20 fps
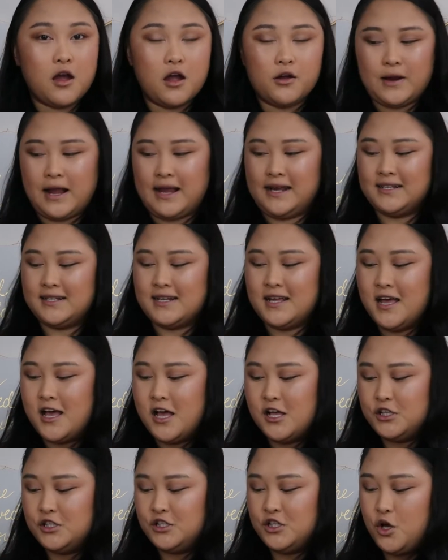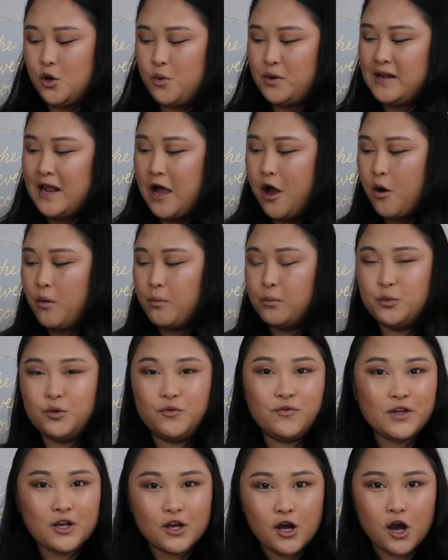All right, so now
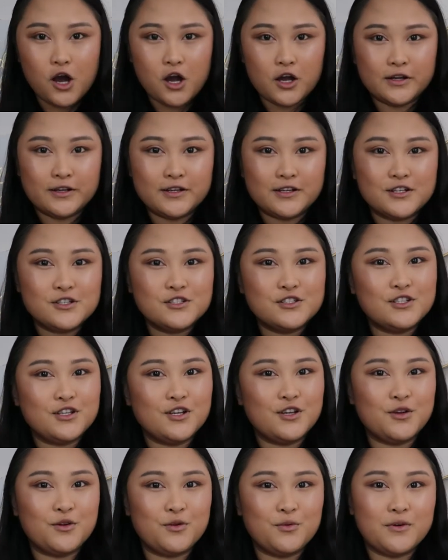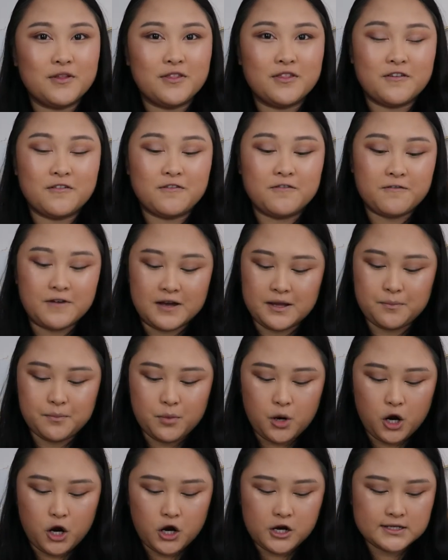moving on to the fun
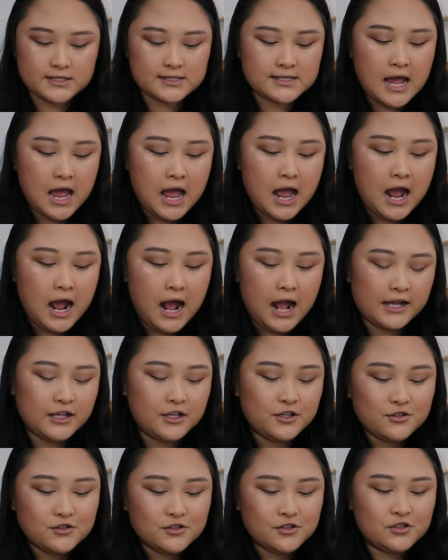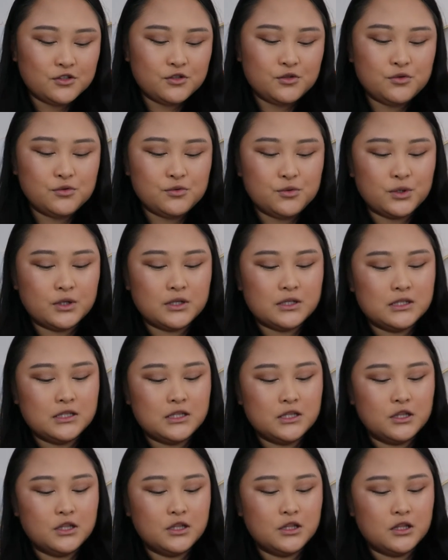part. I used to
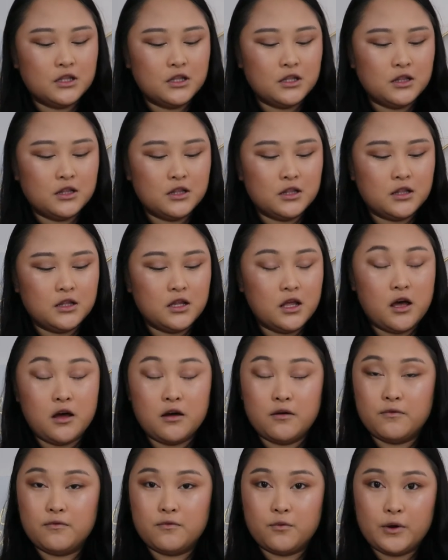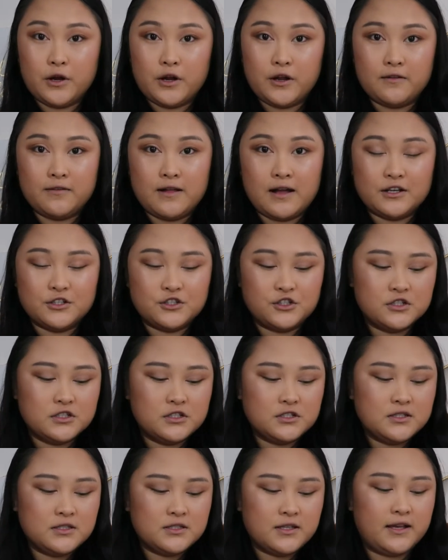love wearing
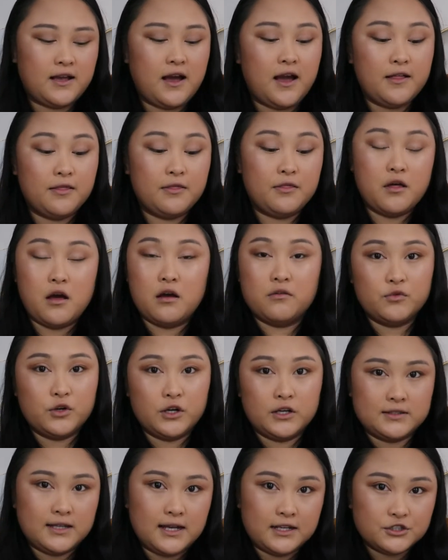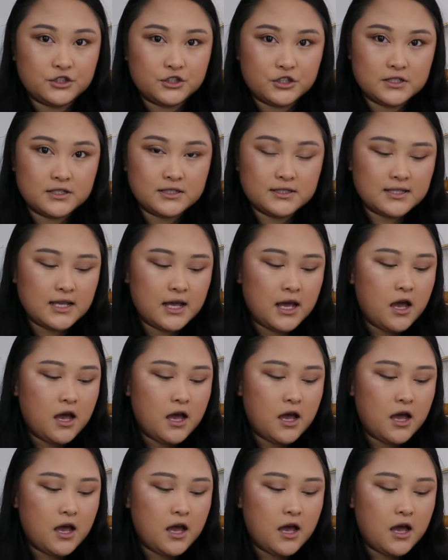lashes. Like, I love wearing lashes,